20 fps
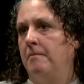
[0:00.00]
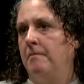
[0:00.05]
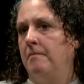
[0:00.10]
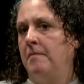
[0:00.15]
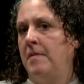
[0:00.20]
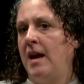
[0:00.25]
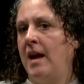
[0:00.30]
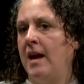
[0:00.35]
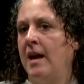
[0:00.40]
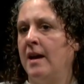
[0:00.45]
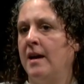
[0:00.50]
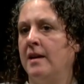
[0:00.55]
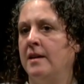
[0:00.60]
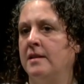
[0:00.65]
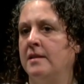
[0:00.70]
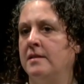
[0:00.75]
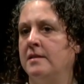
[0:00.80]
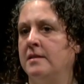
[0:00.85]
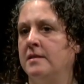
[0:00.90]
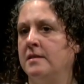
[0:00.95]

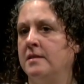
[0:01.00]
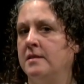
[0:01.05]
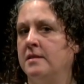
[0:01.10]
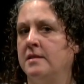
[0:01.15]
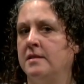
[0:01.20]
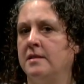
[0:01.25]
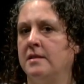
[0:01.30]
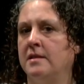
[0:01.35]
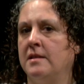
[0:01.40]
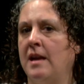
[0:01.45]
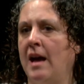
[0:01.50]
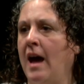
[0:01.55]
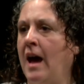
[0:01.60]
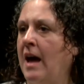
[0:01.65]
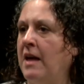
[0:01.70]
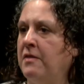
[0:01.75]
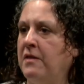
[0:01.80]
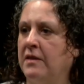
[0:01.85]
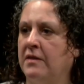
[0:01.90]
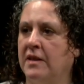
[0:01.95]
And yeah,
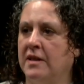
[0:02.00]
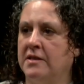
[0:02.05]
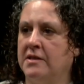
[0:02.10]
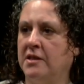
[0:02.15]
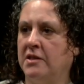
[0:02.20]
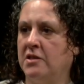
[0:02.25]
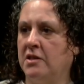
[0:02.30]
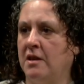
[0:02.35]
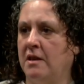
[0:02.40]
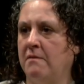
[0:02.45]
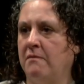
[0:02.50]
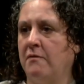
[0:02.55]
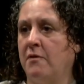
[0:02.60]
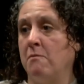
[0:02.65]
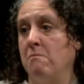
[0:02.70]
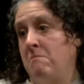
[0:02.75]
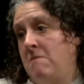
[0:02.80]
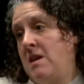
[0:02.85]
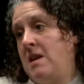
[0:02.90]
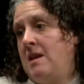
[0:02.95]
I think that's for
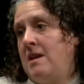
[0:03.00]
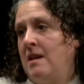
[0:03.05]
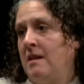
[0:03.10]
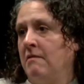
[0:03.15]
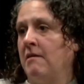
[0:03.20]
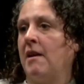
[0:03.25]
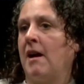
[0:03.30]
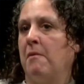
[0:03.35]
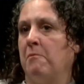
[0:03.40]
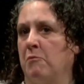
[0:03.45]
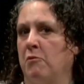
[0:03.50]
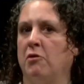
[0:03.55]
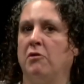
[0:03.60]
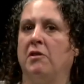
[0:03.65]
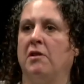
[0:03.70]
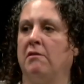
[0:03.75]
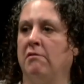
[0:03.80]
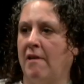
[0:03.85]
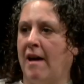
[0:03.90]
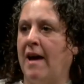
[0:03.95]
me, like, I'm
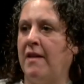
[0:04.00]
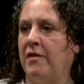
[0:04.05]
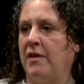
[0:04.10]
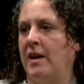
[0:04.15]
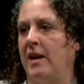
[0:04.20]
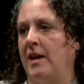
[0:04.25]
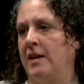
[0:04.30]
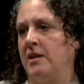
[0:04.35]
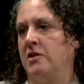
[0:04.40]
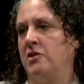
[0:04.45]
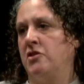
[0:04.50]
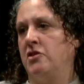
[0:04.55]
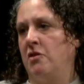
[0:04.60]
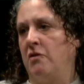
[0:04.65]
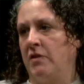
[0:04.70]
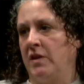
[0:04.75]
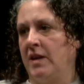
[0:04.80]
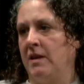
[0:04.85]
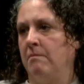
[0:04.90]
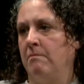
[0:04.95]
really glad that I get to
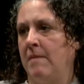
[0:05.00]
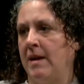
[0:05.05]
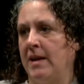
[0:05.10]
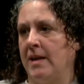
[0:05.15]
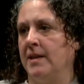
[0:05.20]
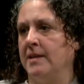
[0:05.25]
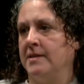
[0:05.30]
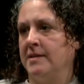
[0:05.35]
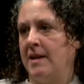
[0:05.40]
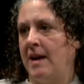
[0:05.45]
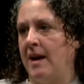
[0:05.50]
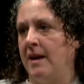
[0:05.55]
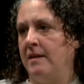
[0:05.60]
show my kids that